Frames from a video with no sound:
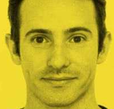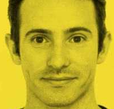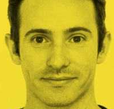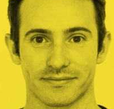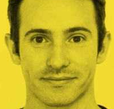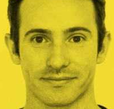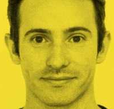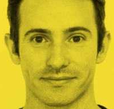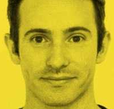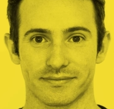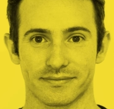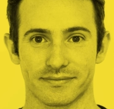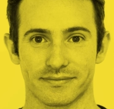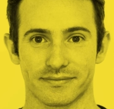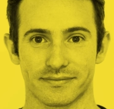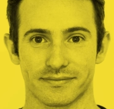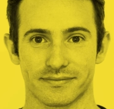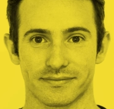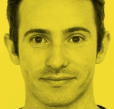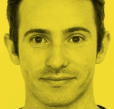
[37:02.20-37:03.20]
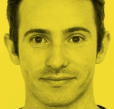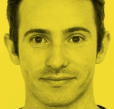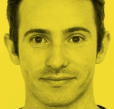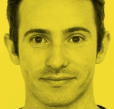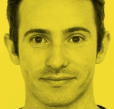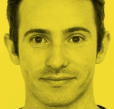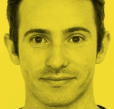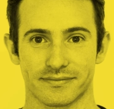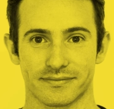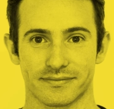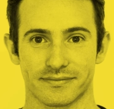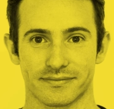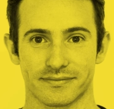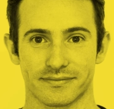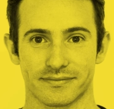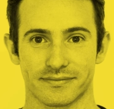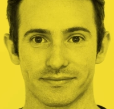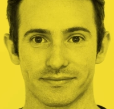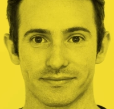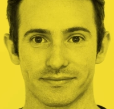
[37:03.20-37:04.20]

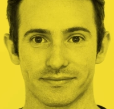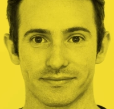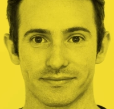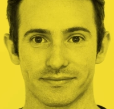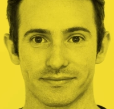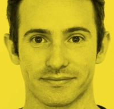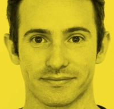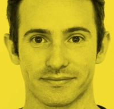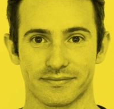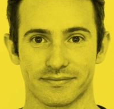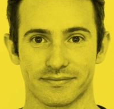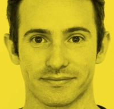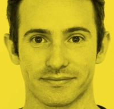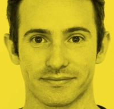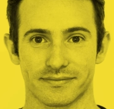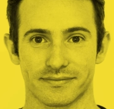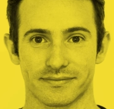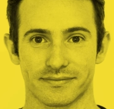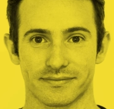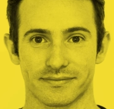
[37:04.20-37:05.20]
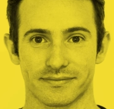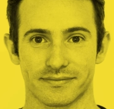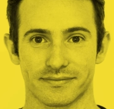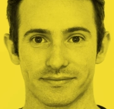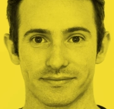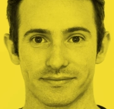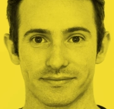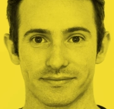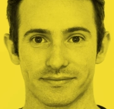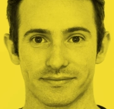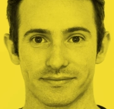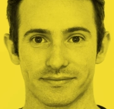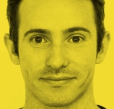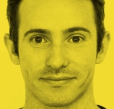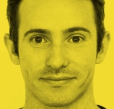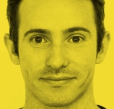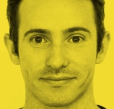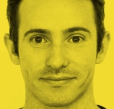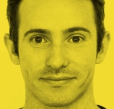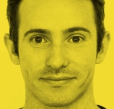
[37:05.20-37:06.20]

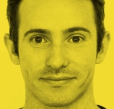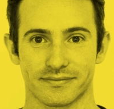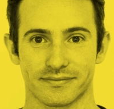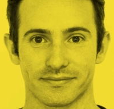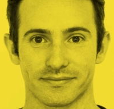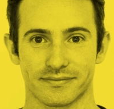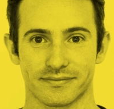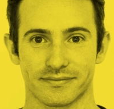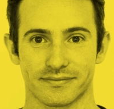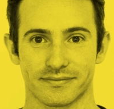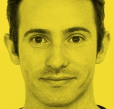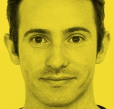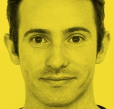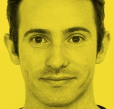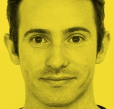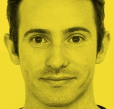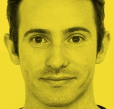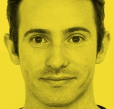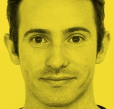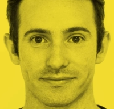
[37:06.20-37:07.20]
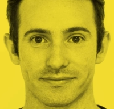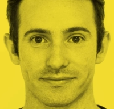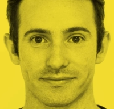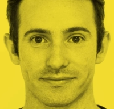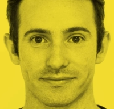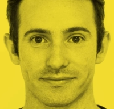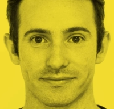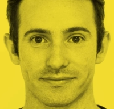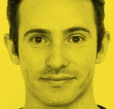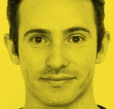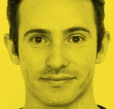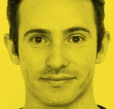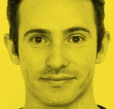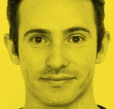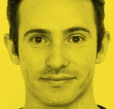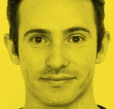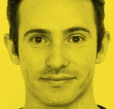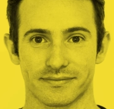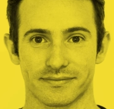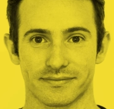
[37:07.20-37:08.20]

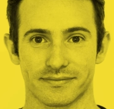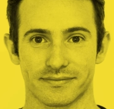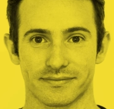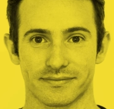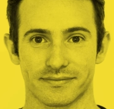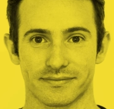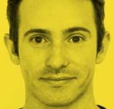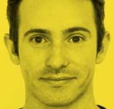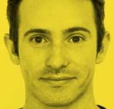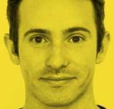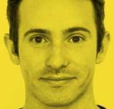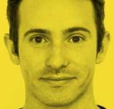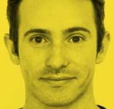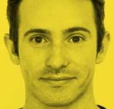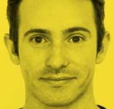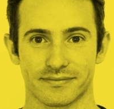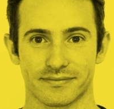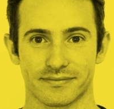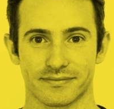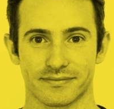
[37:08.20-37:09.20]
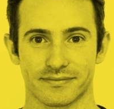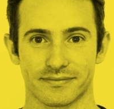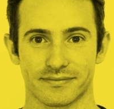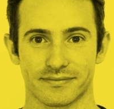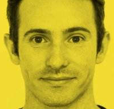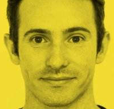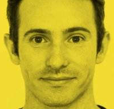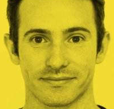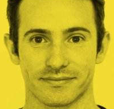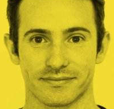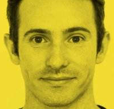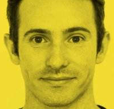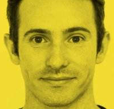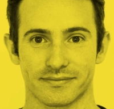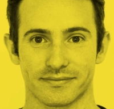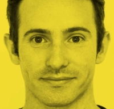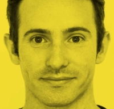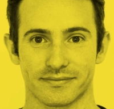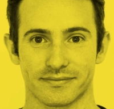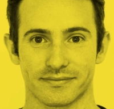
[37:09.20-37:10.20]
(no lip movement)